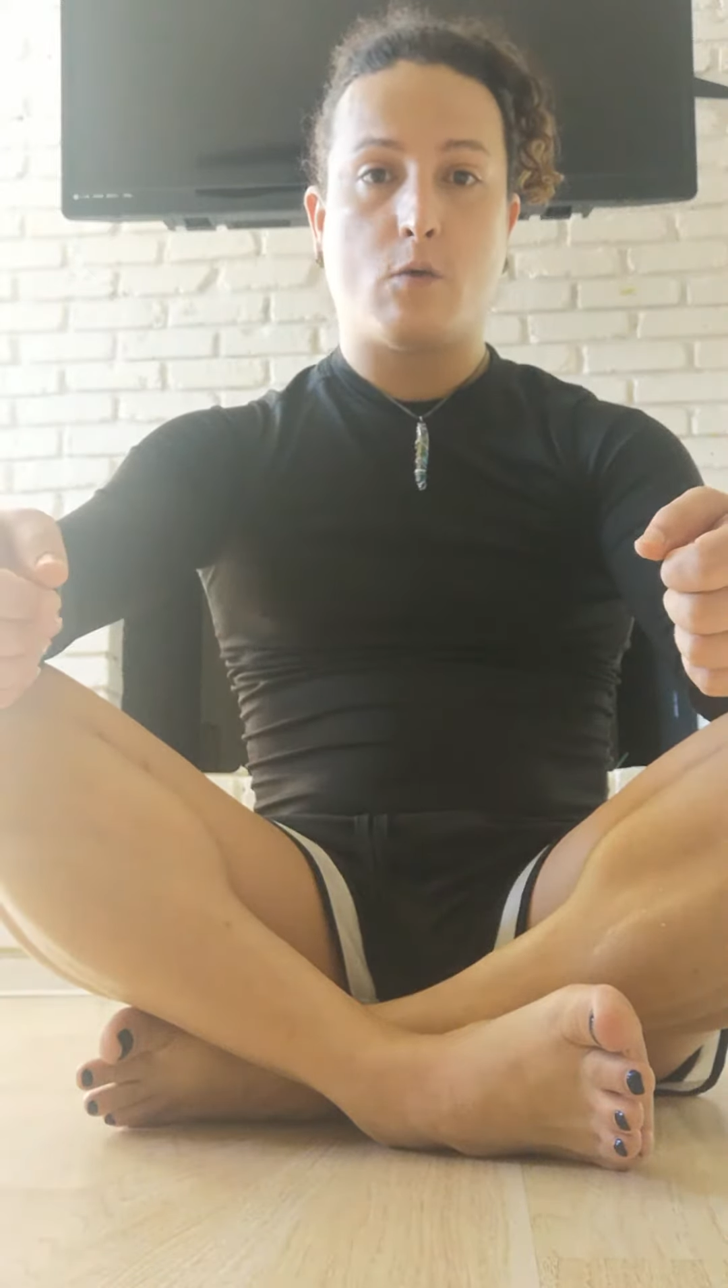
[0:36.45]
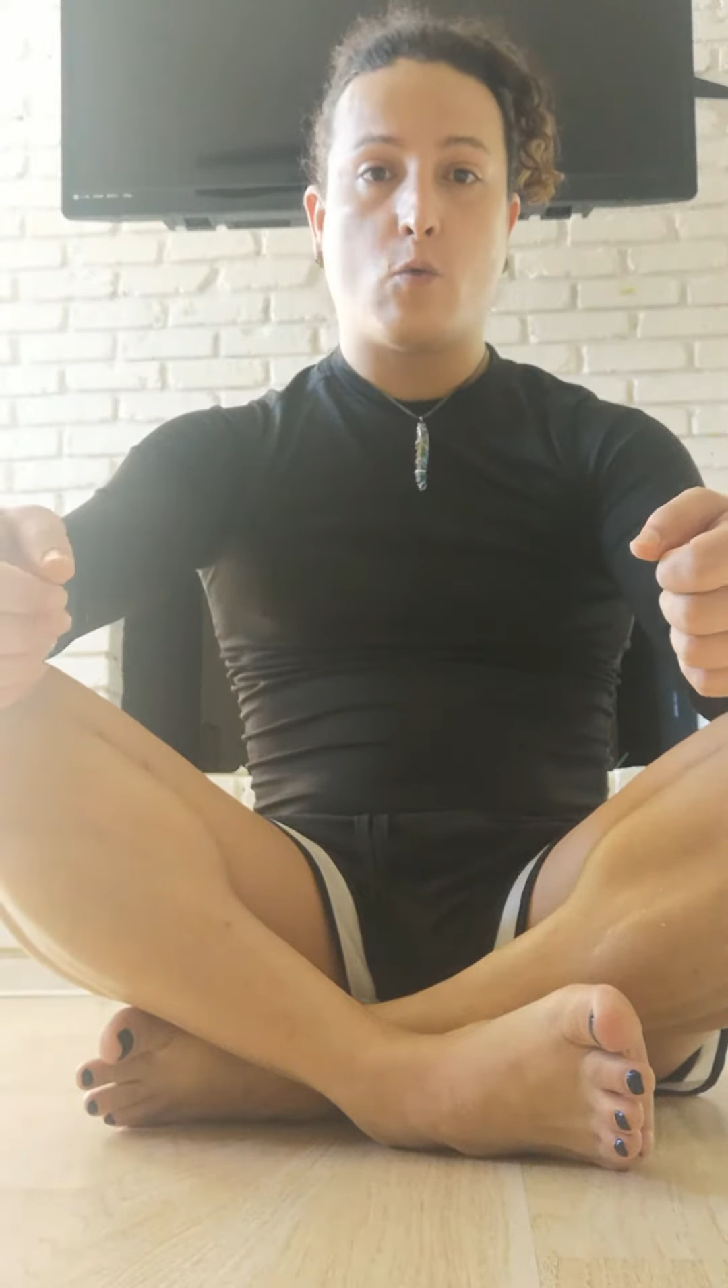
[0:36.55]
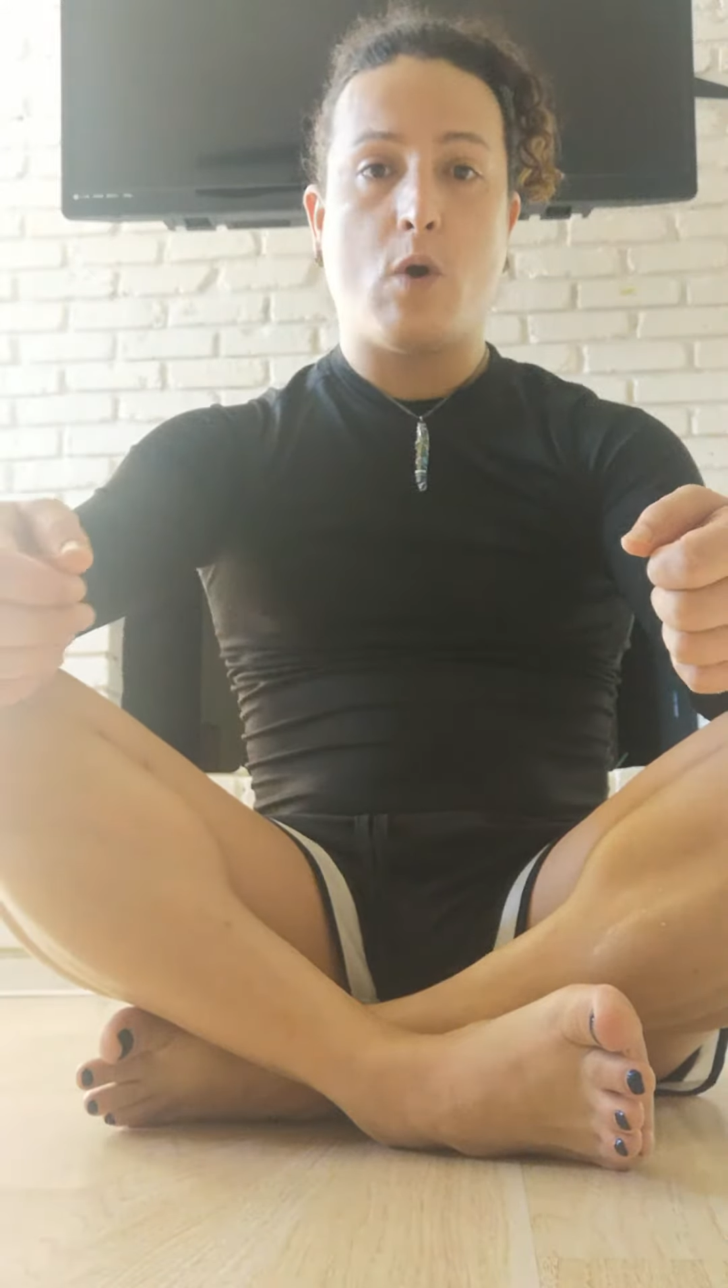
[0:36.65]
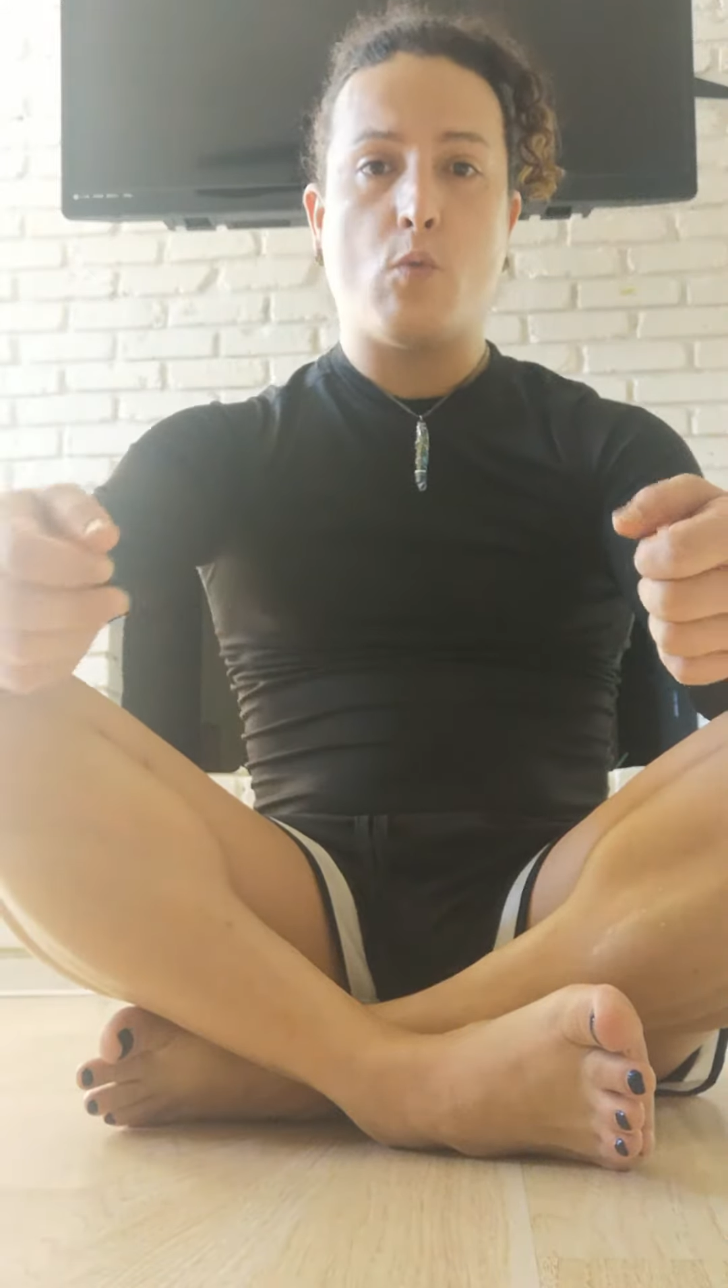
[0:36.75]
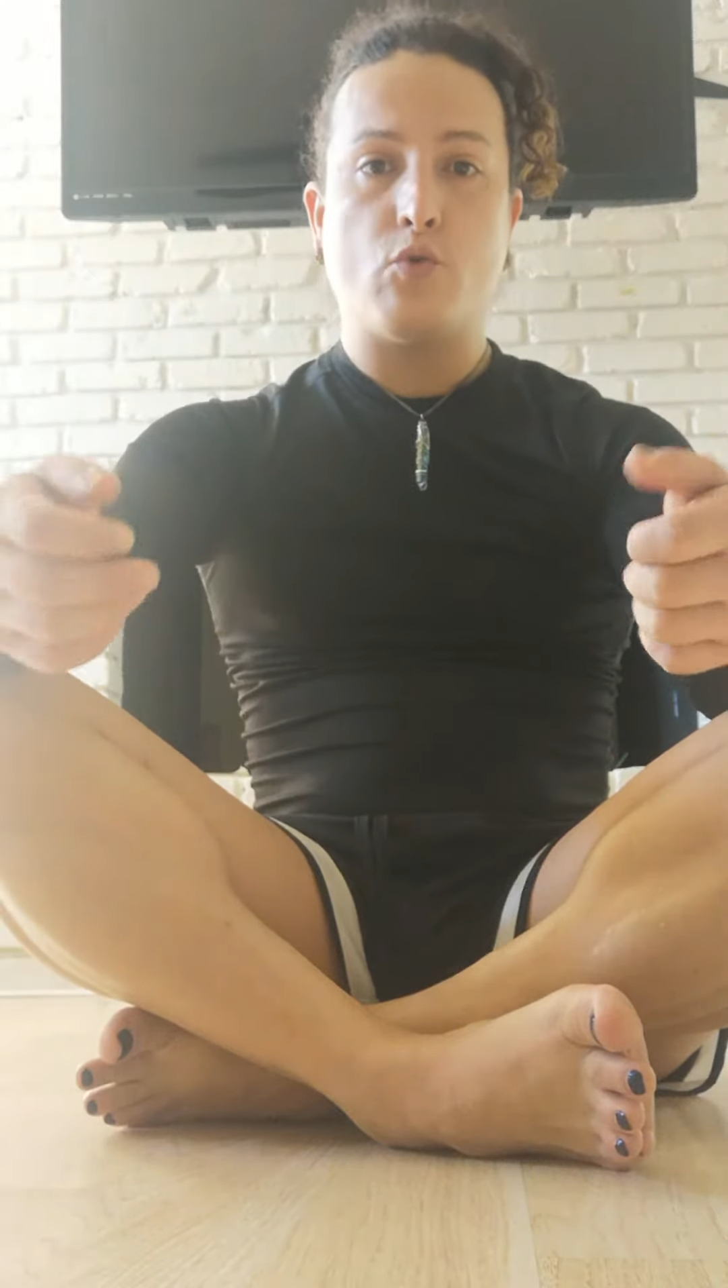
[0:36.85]

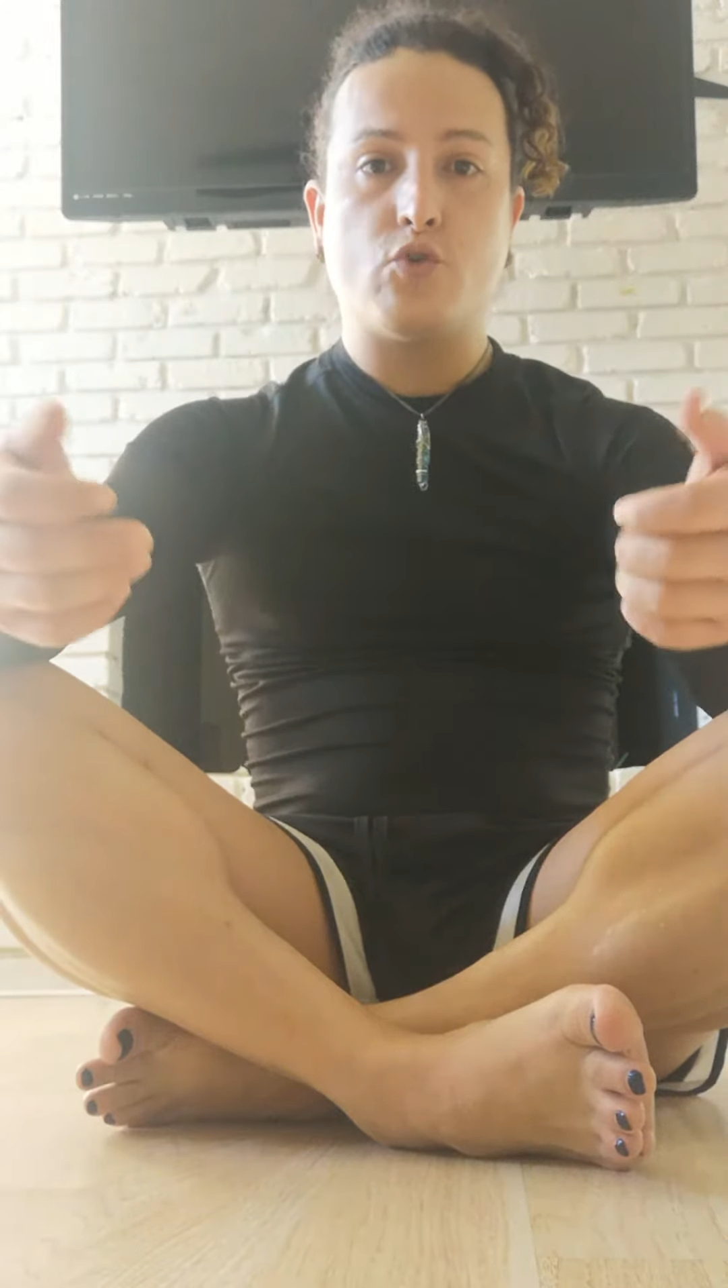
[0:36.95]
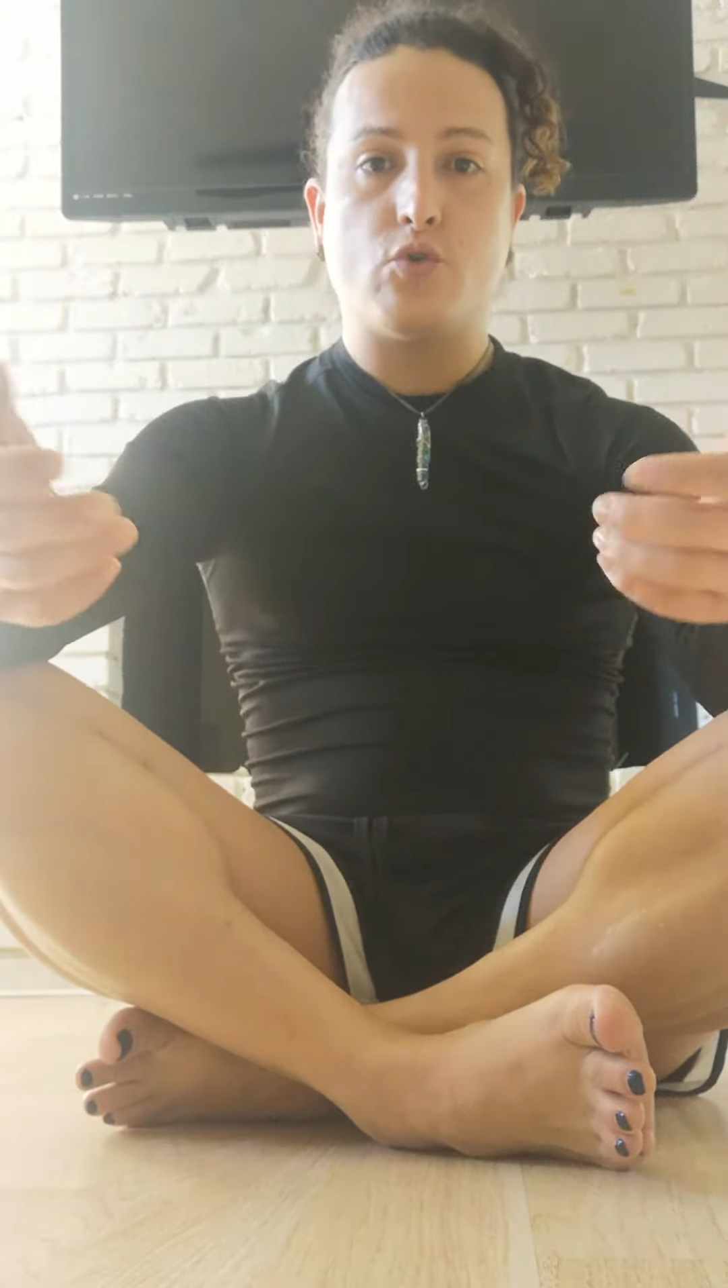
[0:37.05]
What would